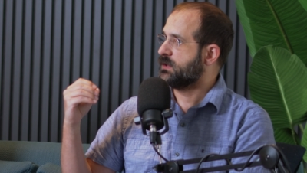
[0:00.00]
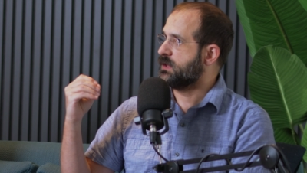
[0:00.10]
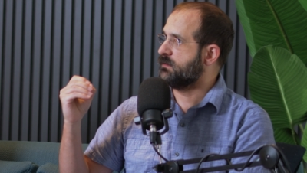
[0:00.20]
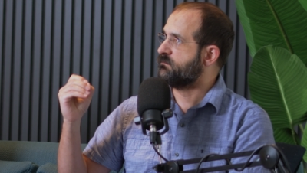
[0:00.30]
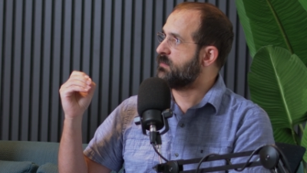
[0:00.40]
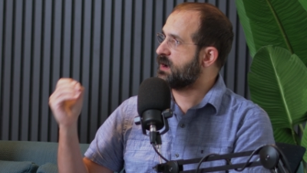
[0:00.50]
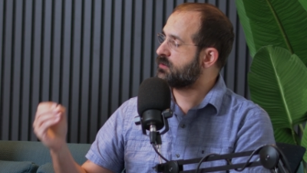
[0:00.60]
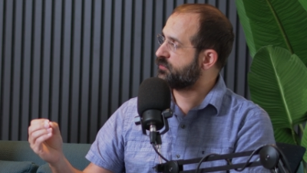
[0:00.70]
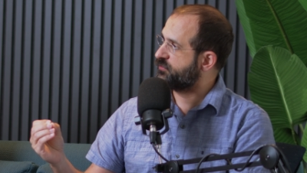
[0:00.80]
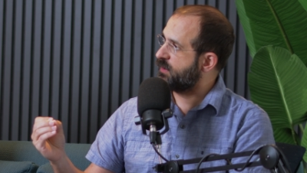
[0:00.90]
if
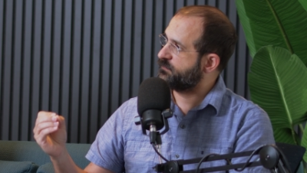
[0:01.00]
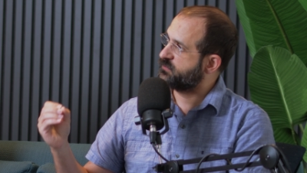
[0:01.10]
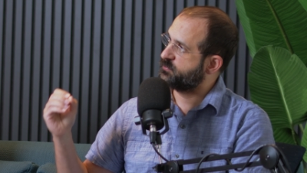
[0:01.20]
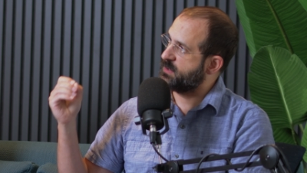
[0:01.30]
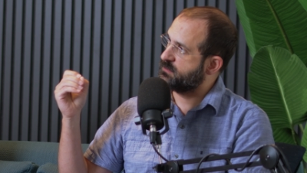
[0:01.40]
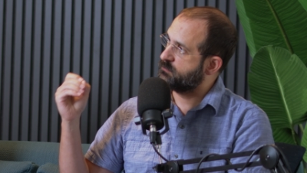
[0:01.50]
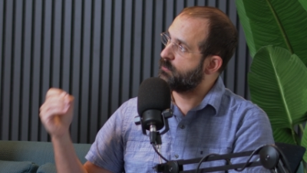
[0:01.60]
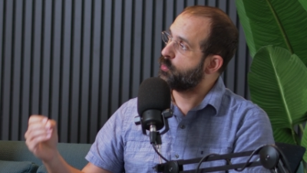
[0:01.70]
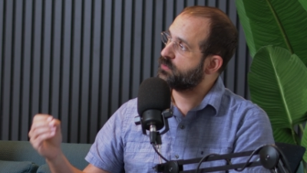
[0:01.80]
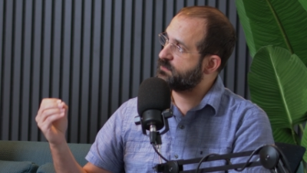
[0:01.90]
Microsoft spend
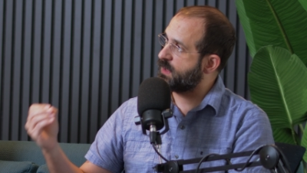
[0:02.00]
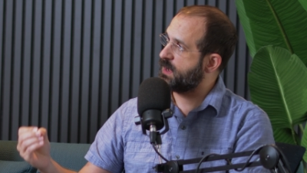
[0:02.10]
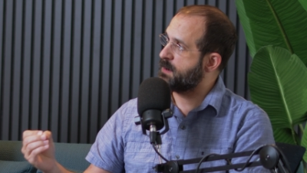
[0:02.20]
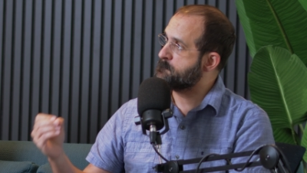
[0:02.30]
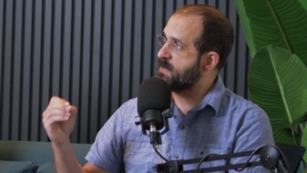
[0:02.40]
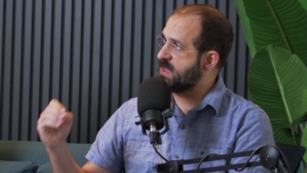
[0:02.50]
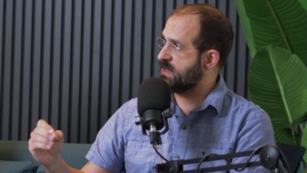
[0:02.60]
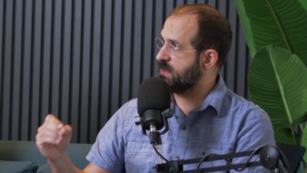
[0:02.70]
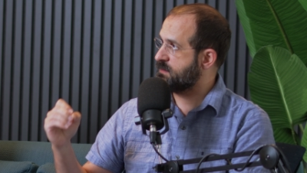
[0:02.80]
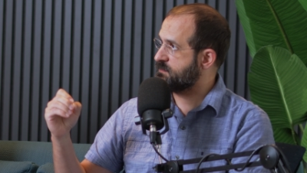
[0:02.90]
more time
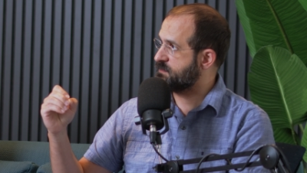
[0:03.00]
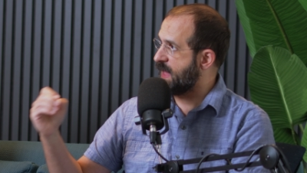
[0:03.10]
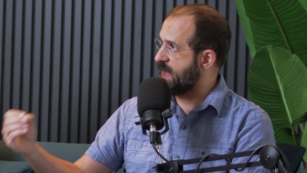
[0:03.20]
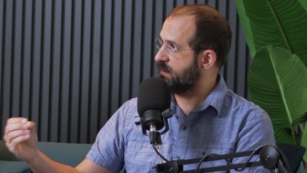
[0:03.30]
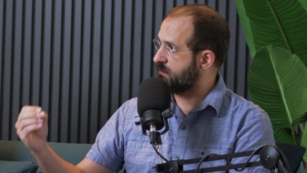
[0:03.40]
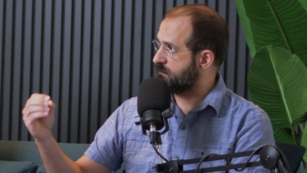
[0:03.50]
making that